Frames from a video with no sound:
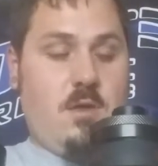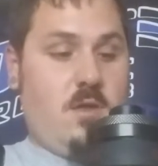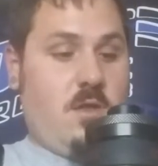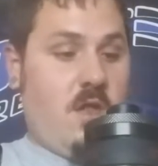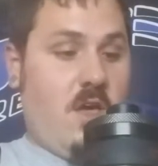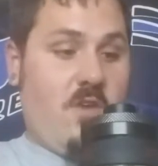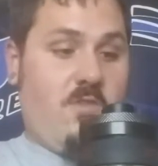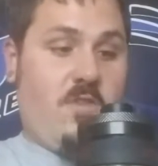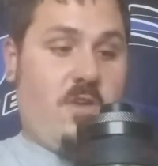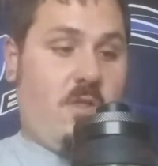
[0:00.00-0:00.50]

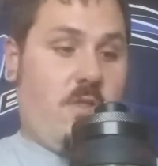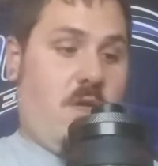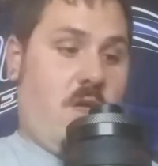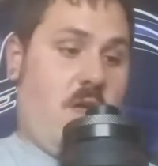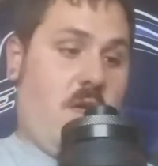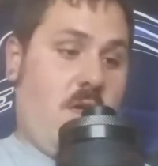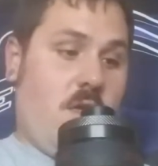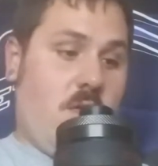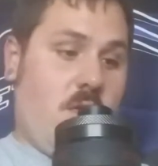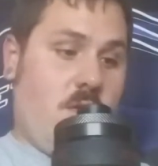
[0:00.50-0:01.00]

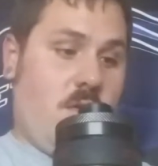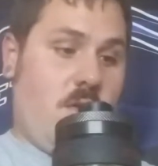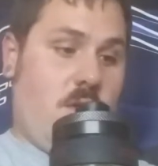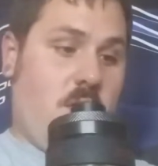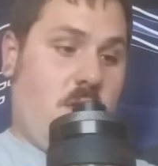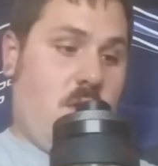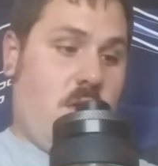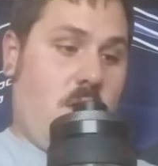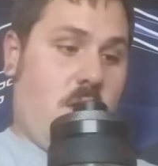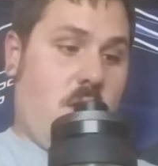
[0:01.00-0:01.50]
definitely
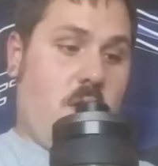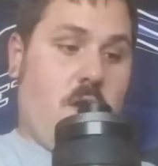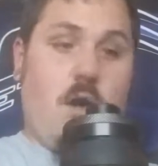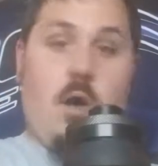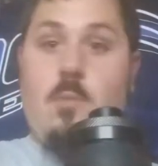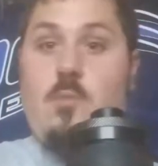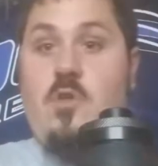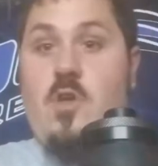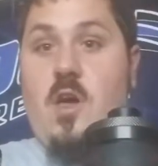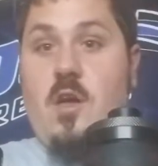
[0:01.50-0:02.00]

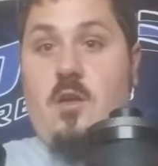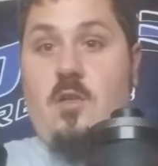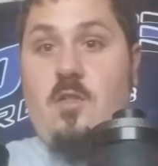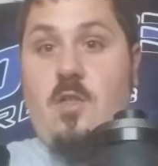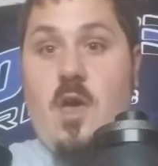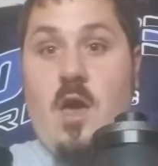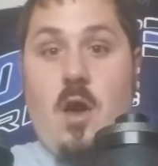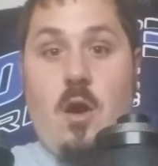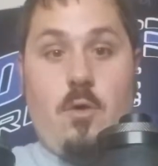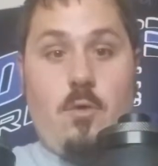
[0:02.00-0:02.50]
come check us
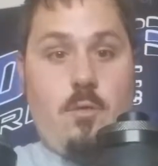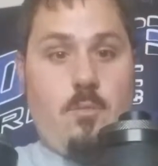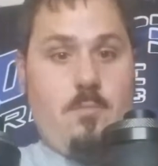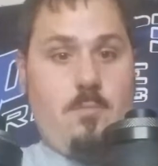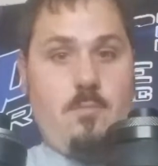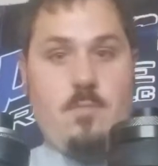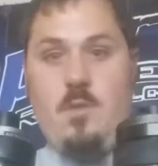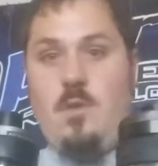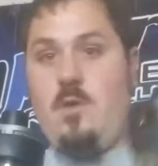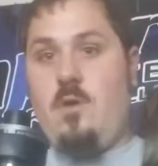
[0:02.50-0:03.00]
out.
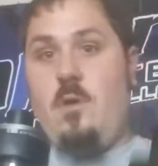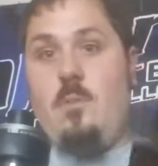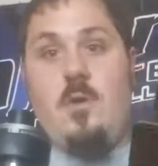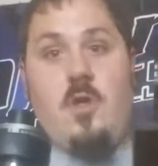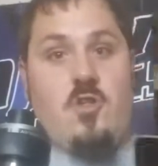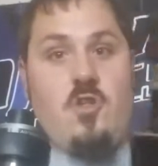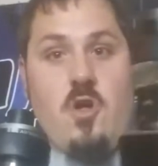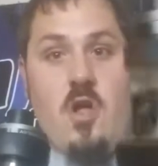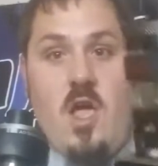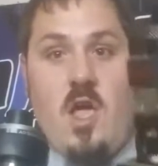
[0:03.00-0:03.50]
Come
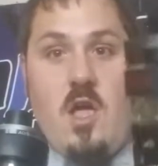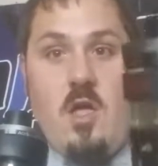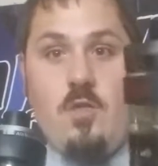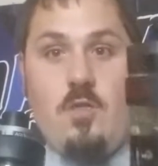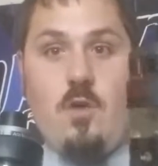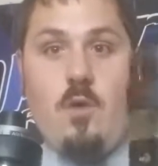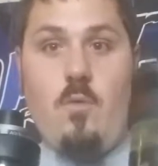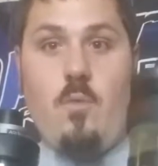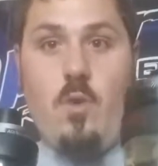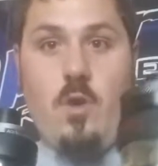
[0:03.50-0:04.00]
get your
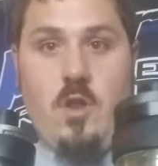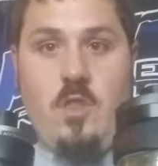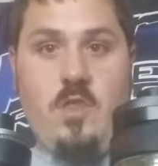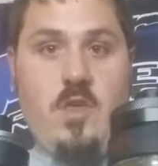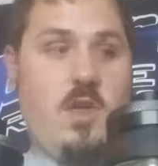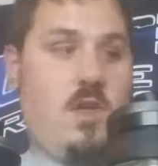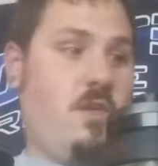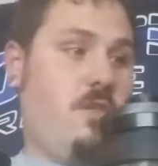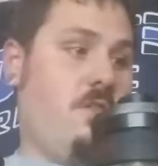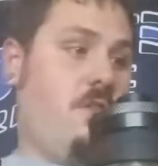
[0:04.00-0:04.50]
hands on one of
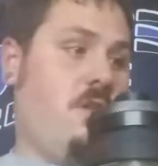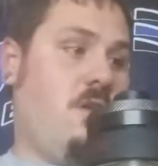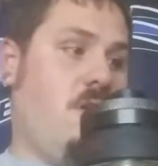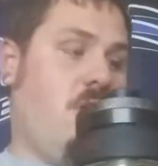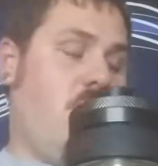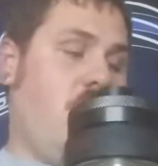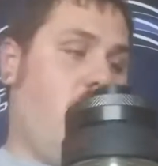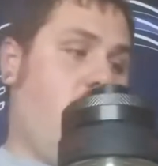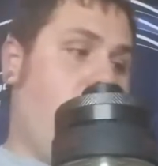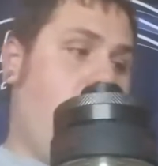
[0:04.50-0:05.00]
these.
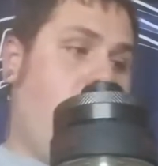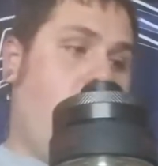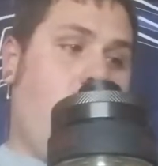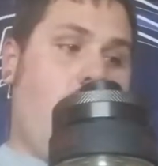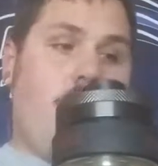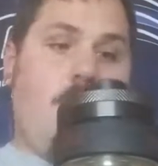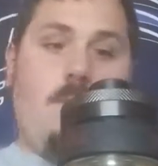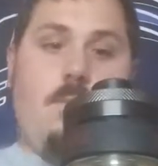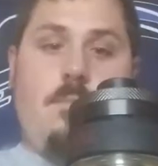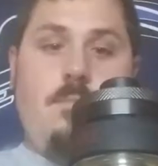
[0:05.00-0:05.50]

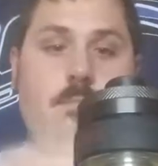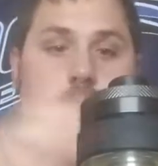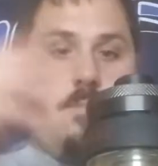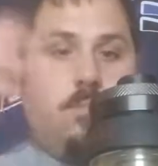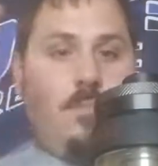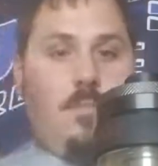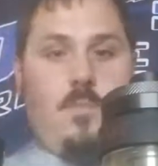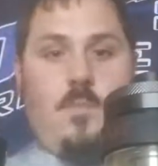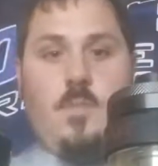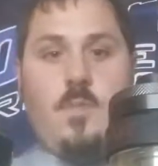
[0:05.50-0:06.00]

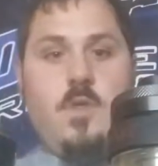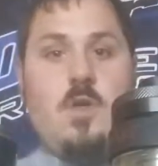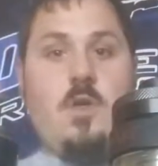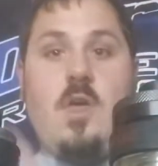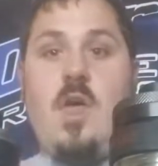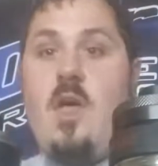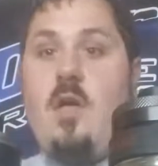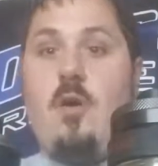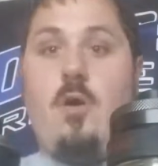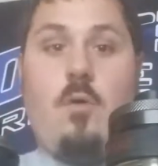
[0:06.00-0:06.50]
You
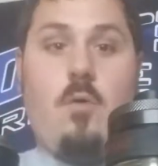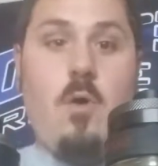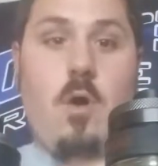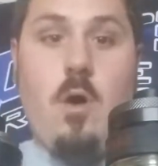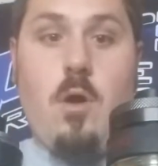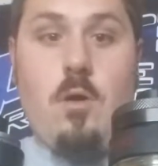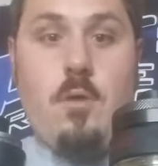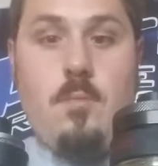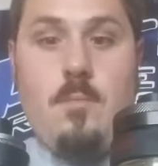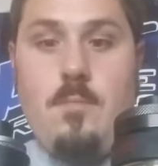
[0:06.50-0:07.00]
can't go
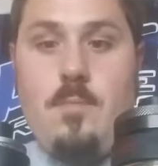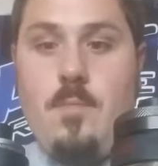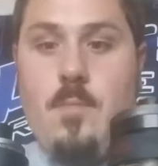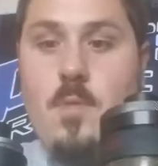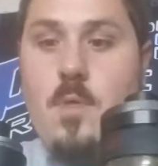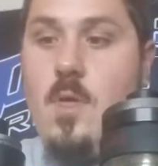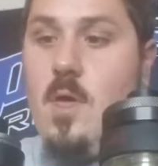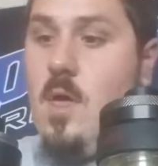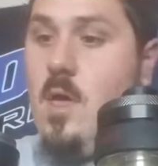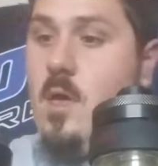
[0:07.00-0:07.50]
wrong.
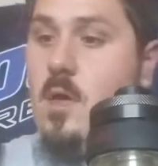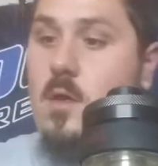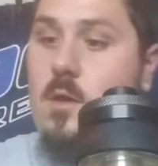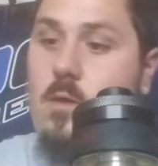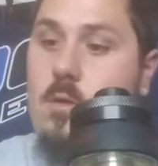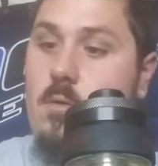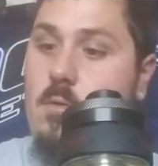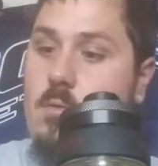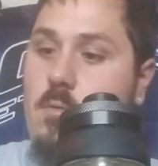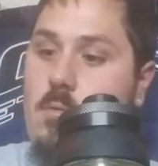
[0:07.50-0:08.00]

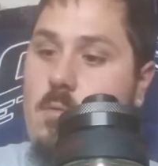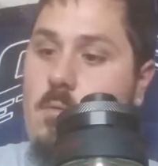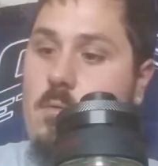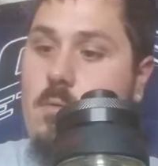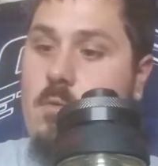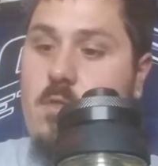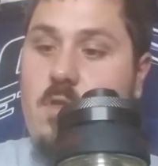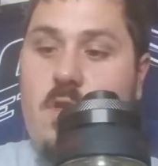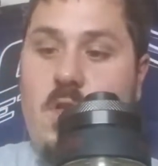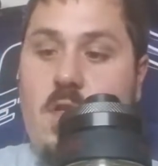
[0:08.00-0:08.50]
And
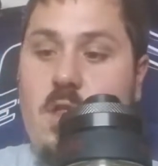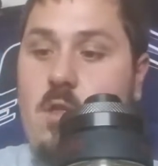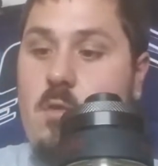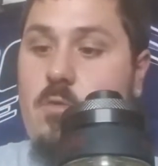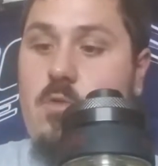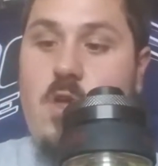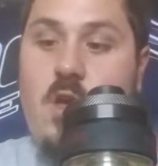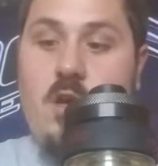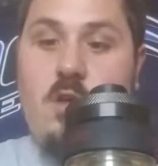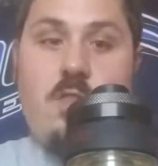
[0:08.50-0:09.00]
once
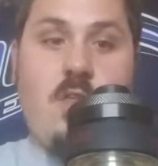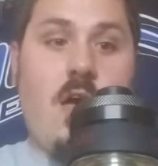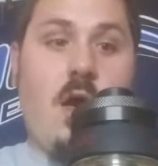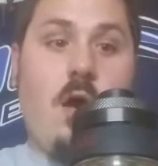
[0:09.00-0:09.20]
again, check us